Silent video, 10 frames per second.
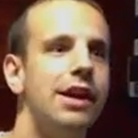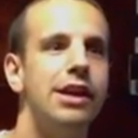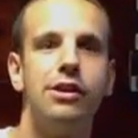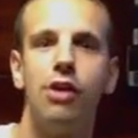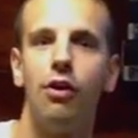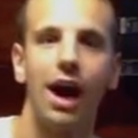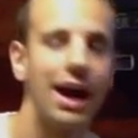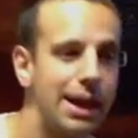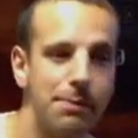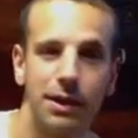you know, I
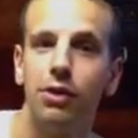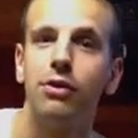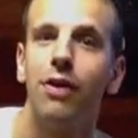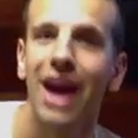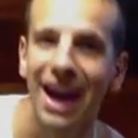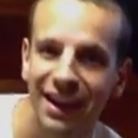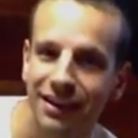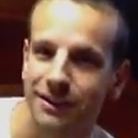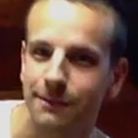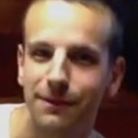keep it local
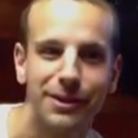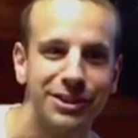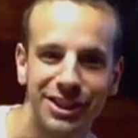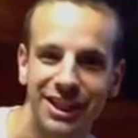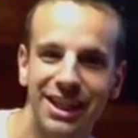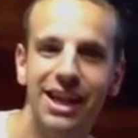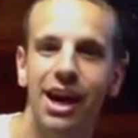handles version.